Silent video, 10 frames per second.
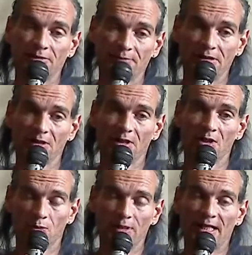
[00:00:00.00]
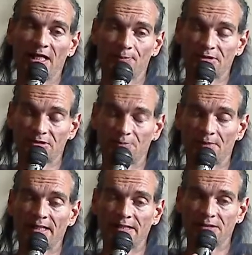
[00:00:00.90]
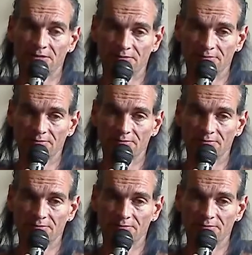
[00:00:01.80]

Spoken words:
to me what happened to the Mayan,